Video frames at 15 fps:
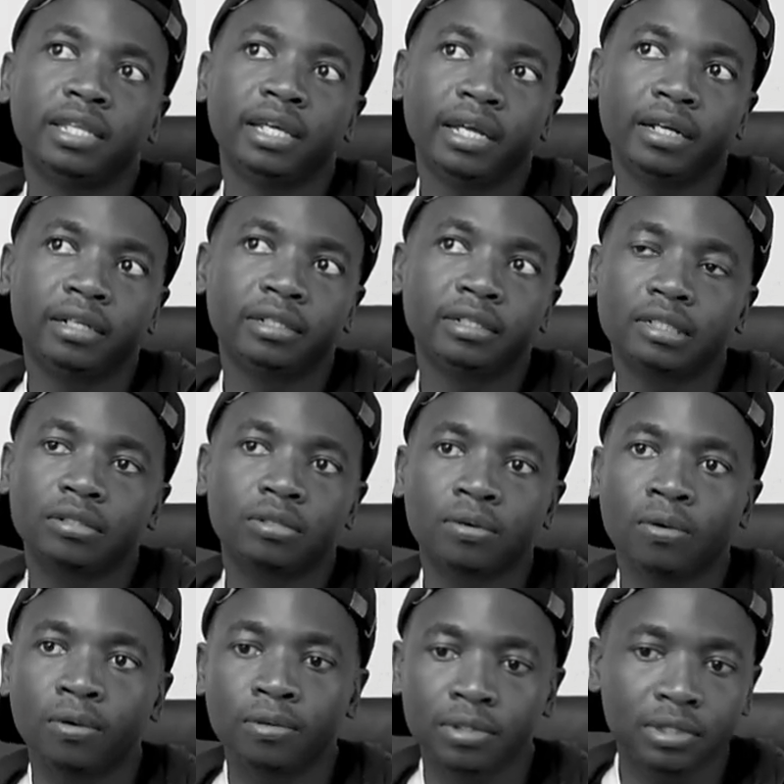then
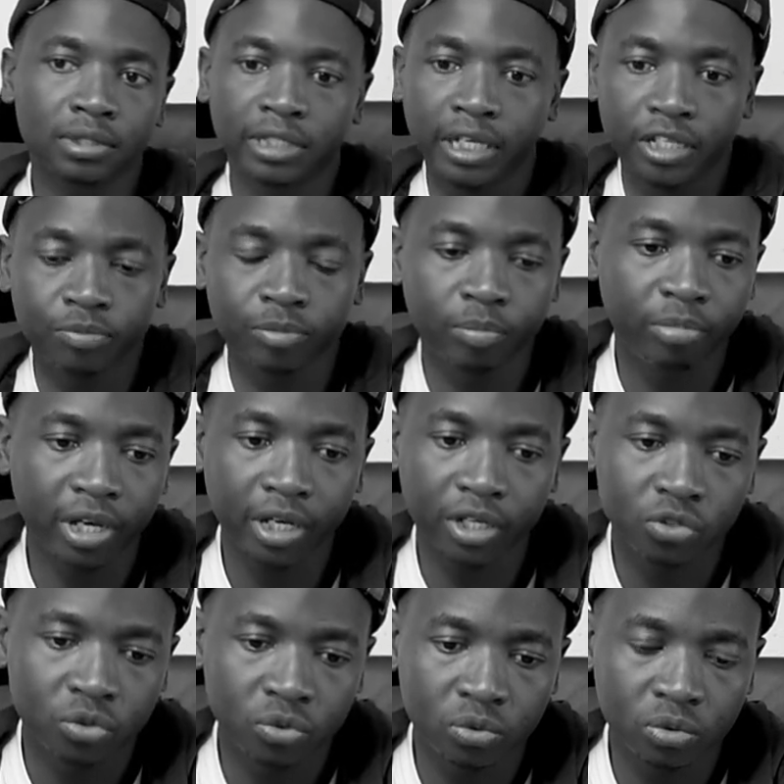takes me
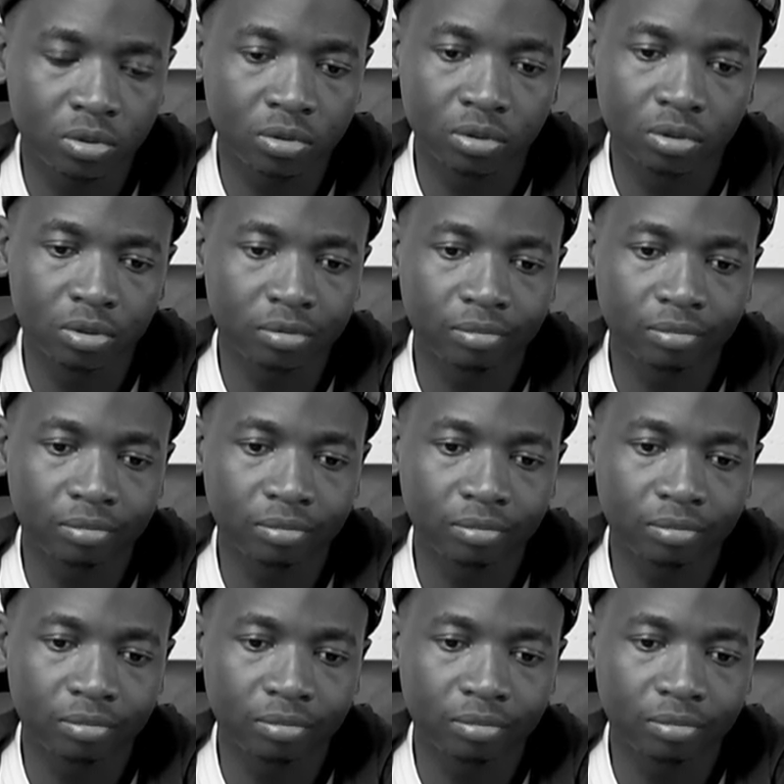back to,